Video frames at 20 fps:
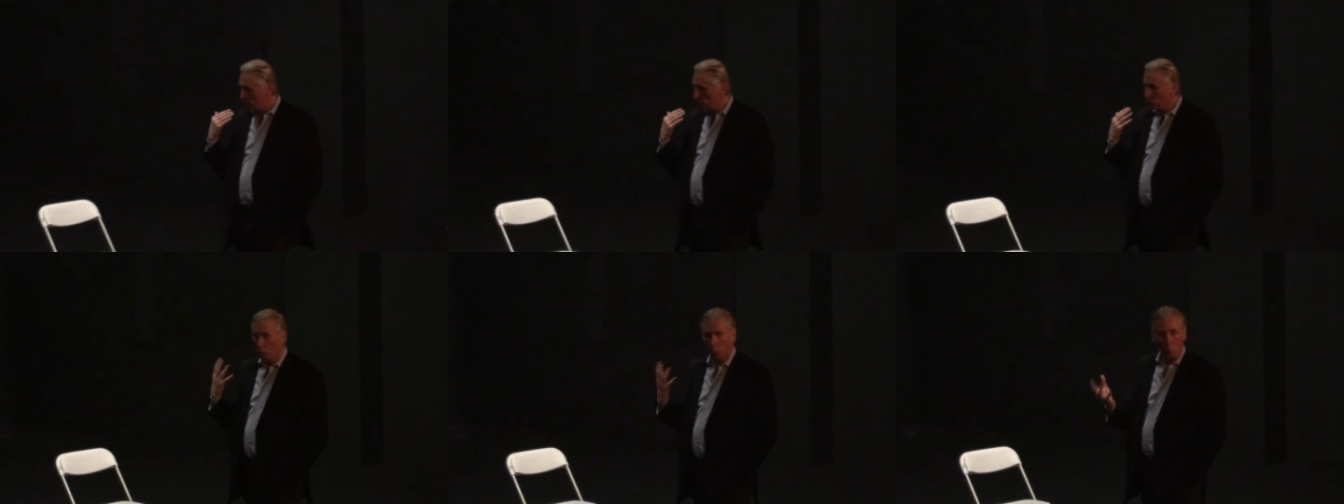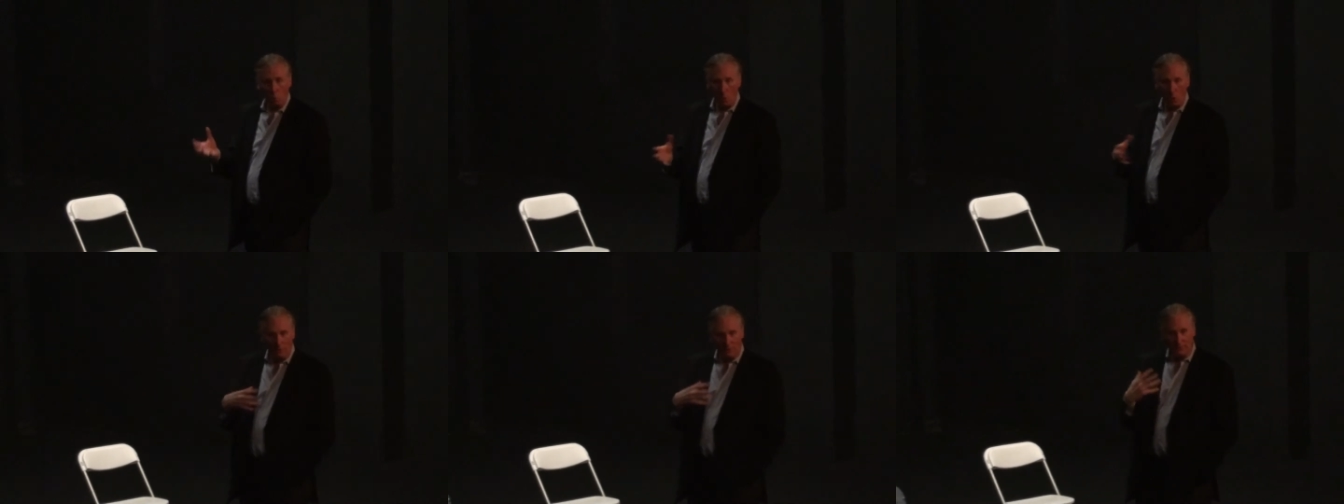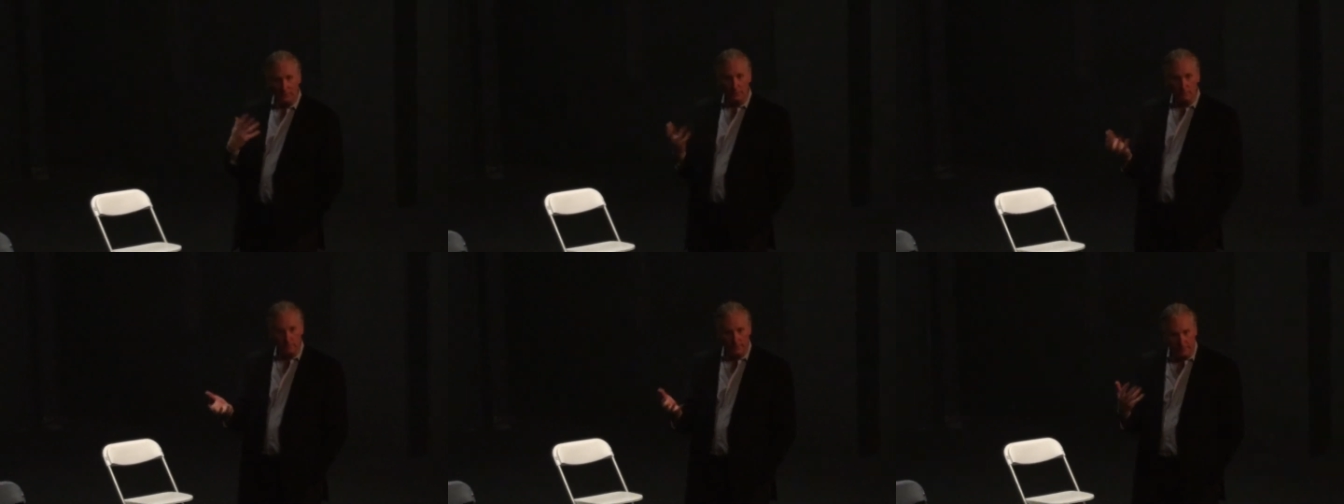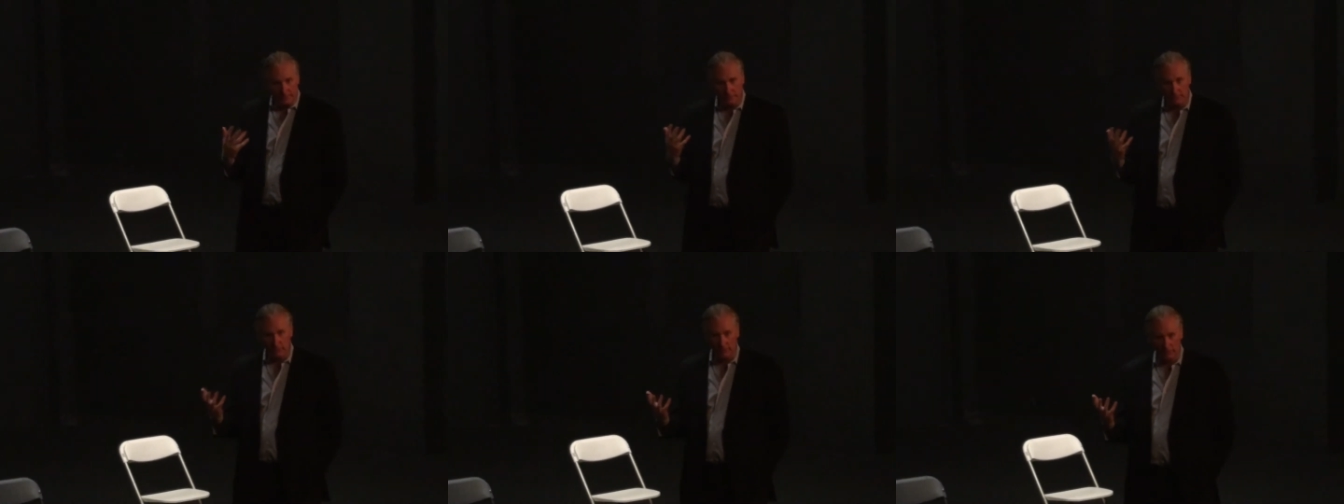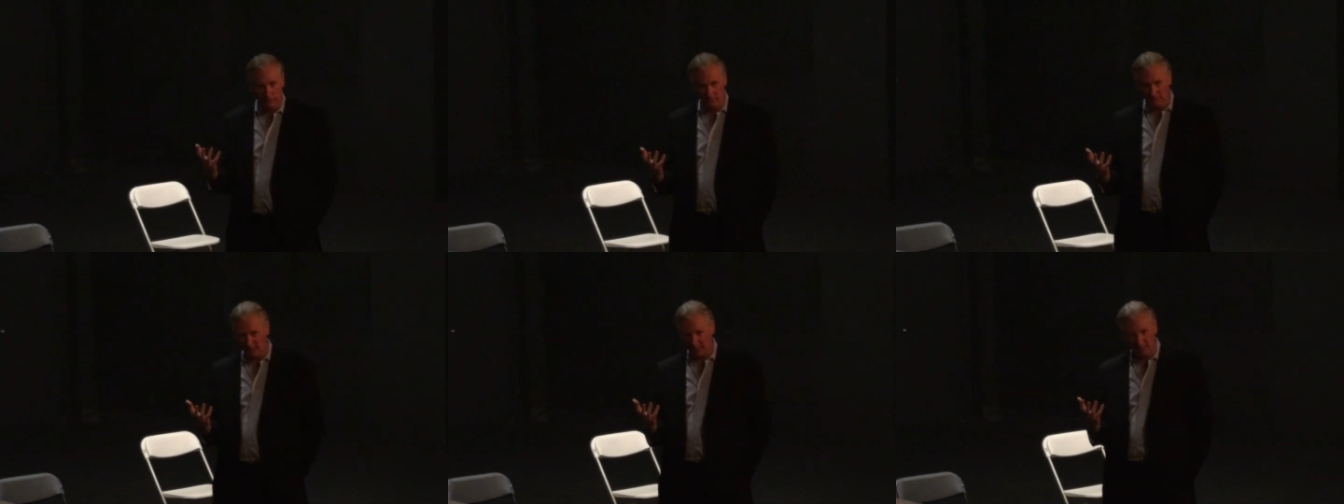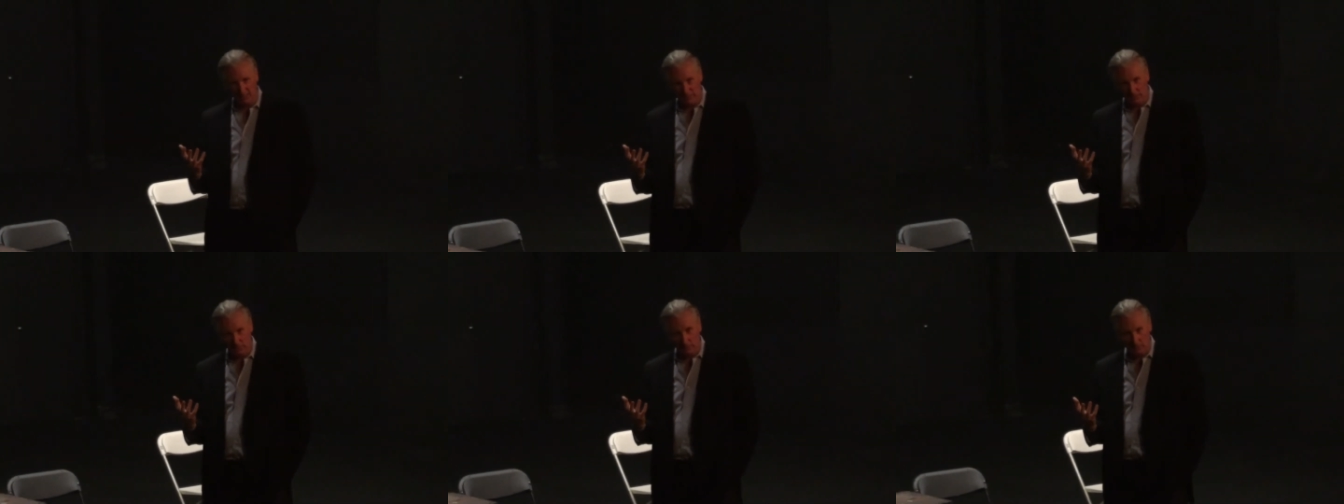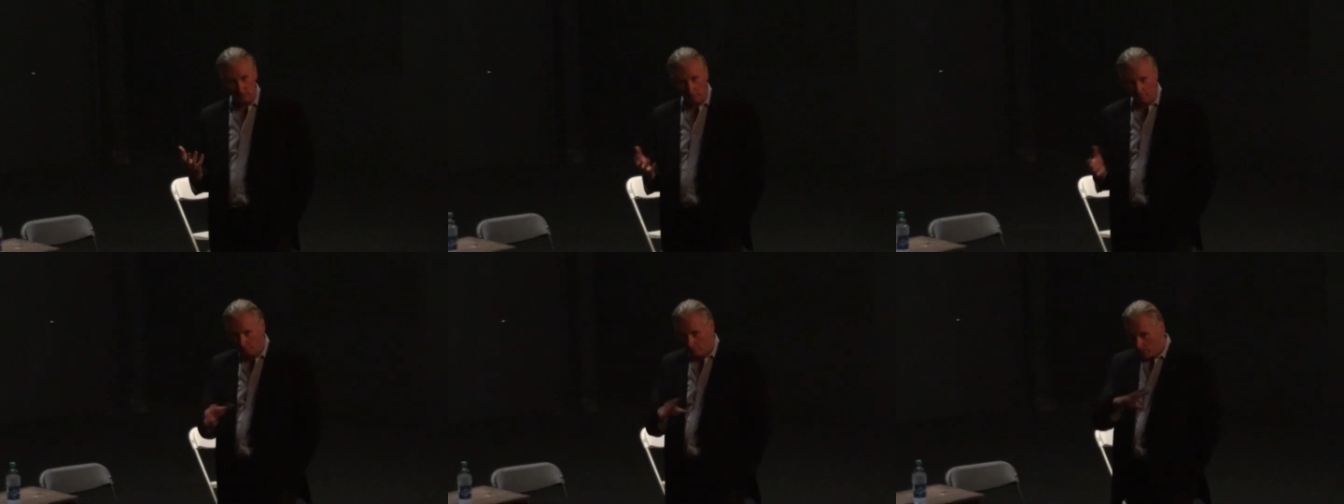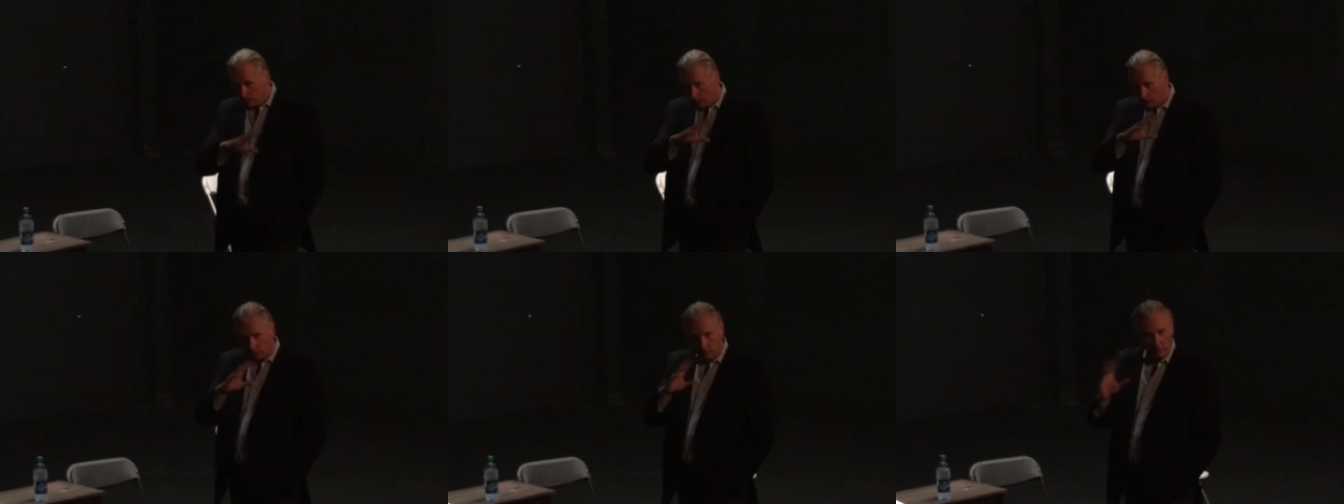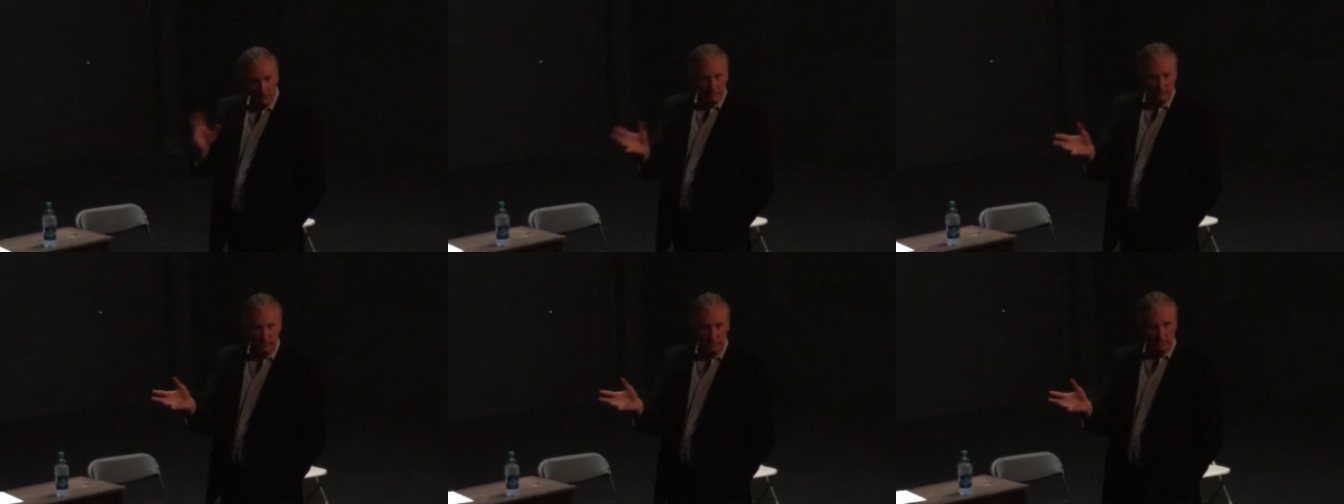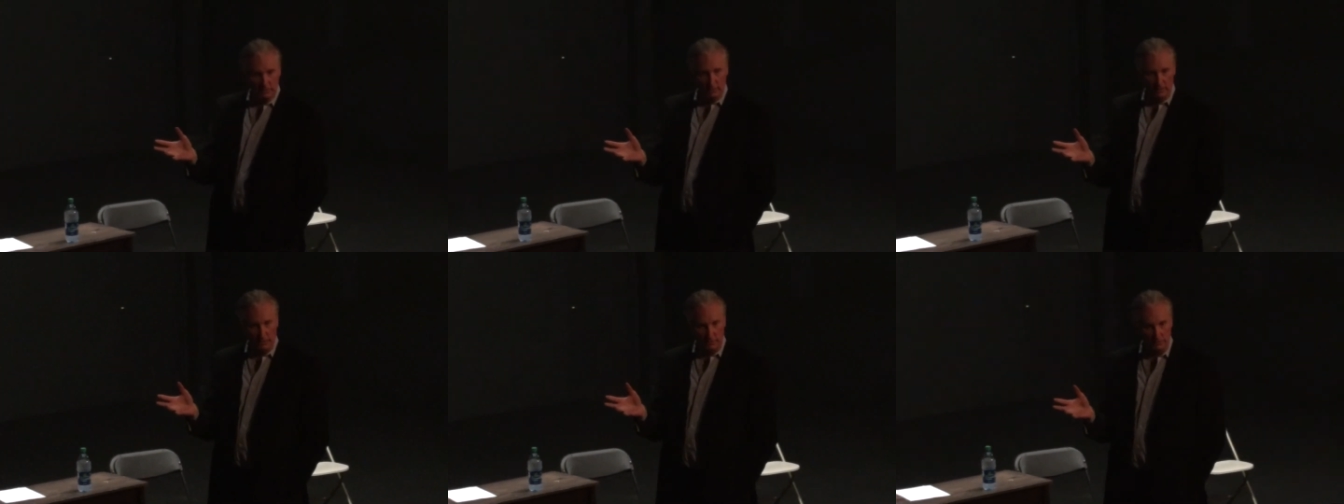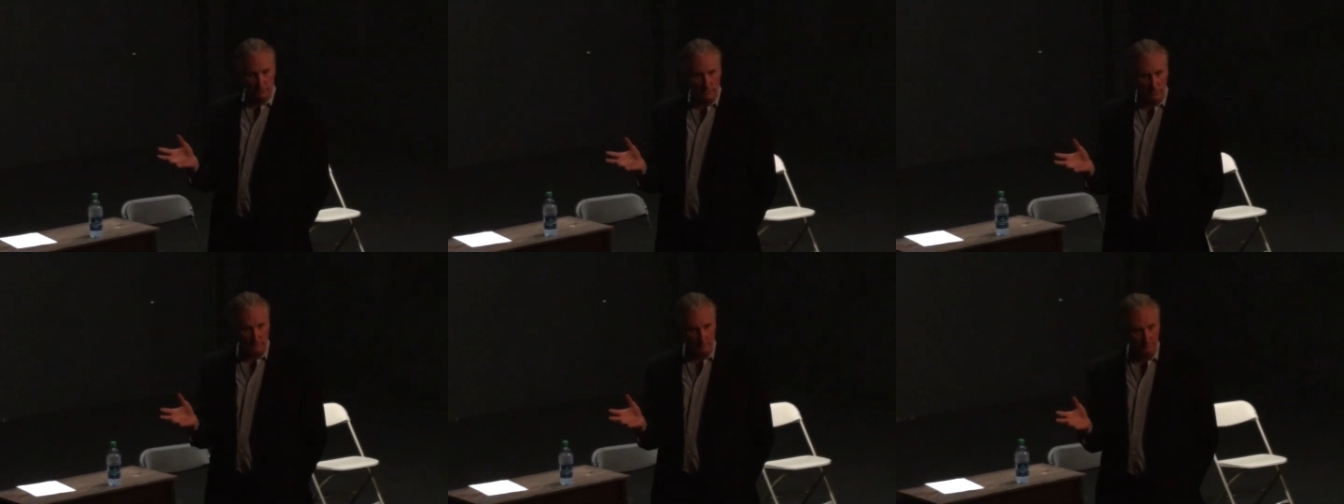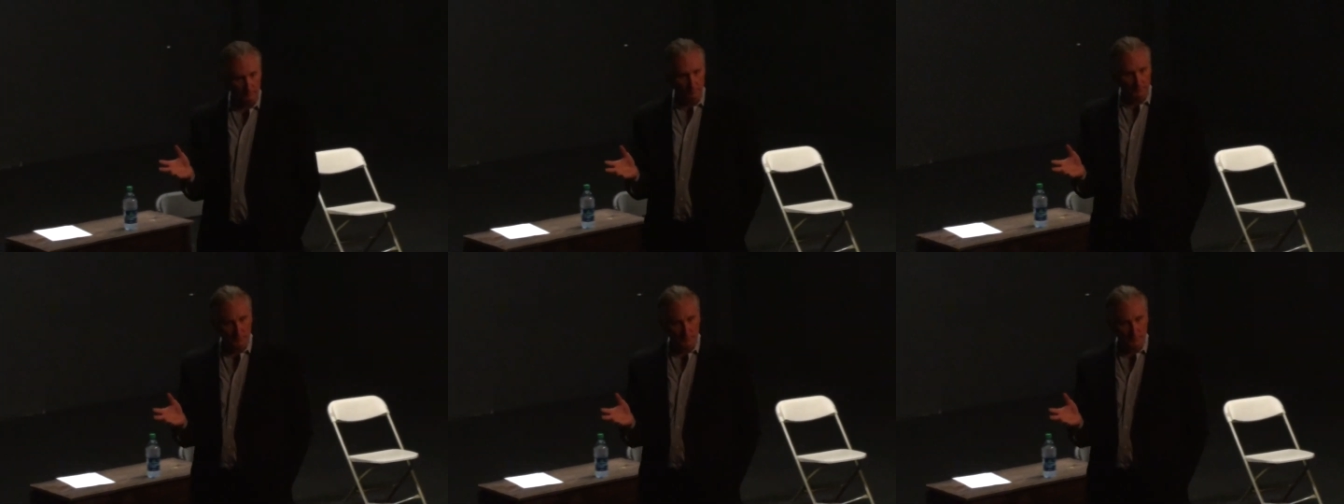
you want to be successful, merely successful,